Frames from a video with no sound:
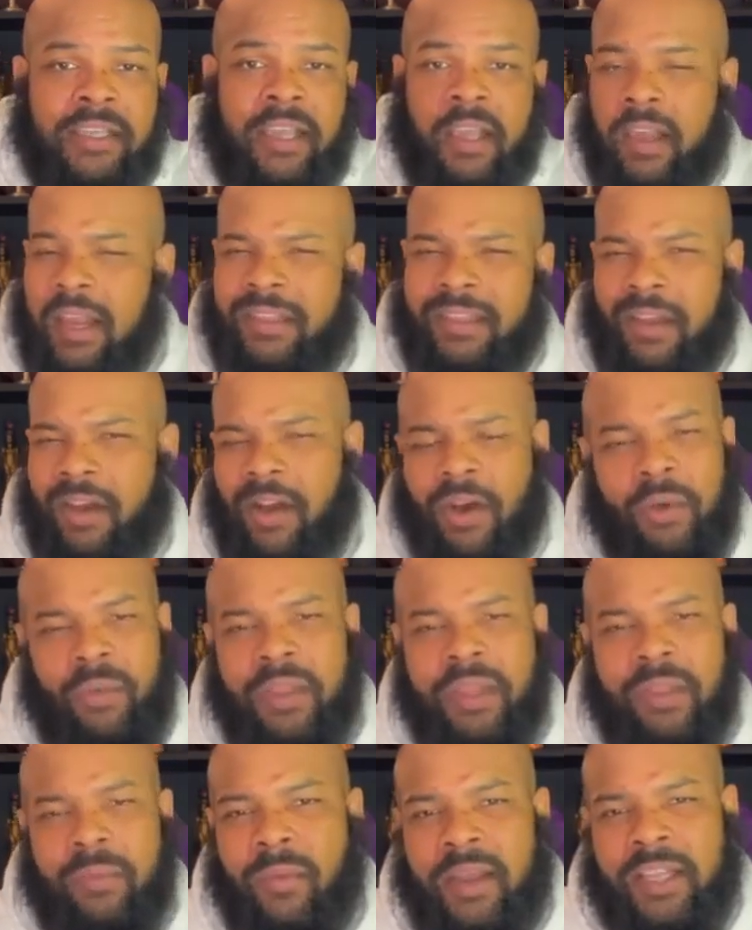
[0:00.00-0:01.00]
You're not the
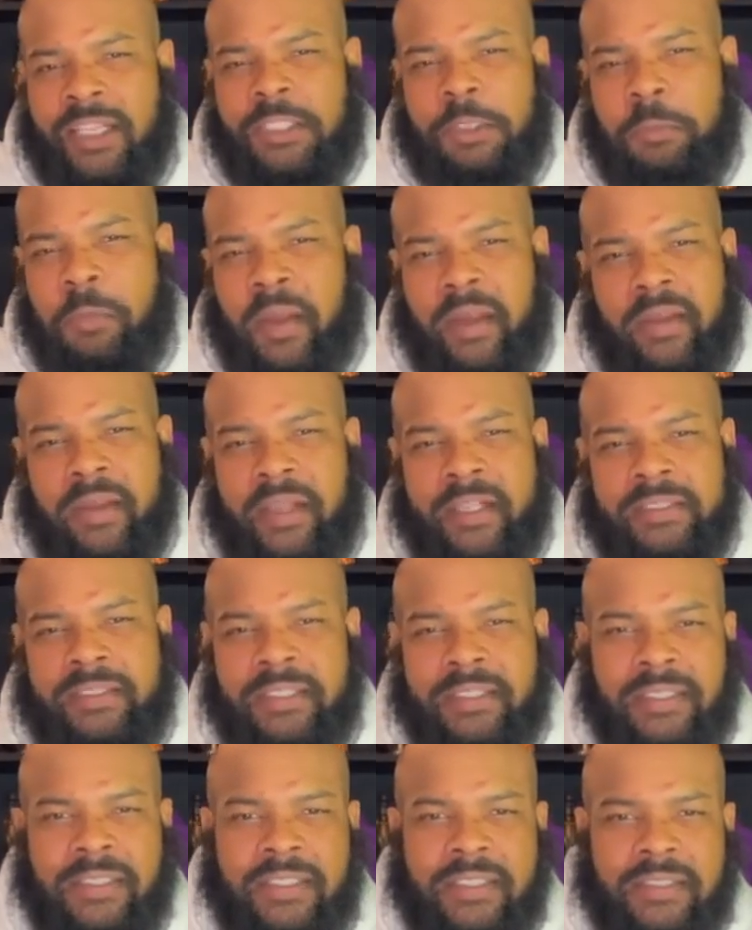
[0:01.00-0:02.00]
only one
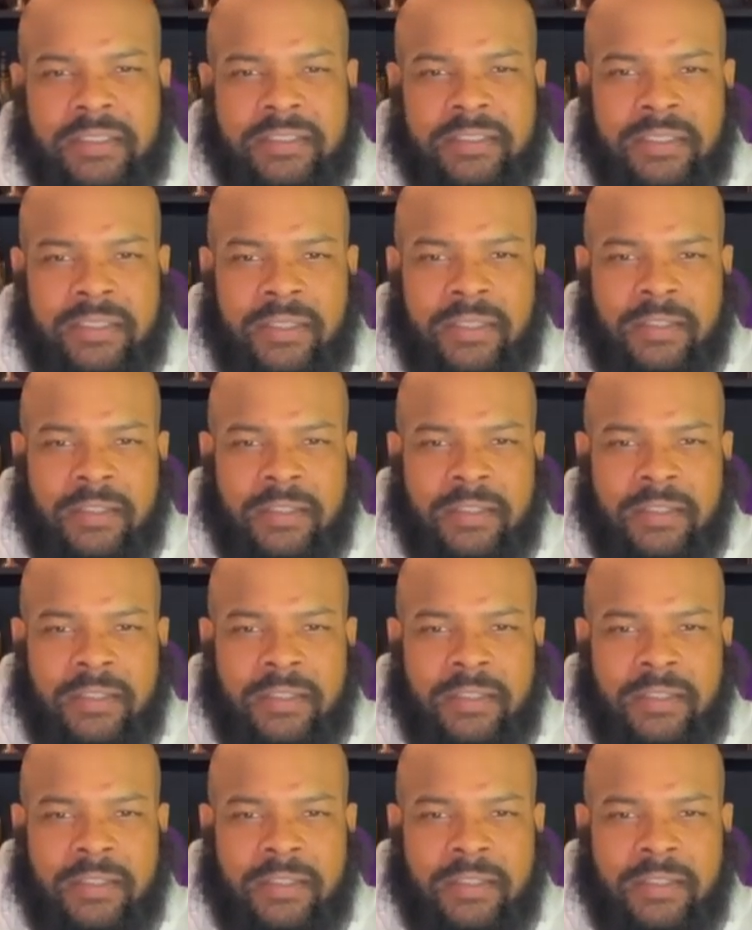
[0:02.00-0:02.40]
experiencing this.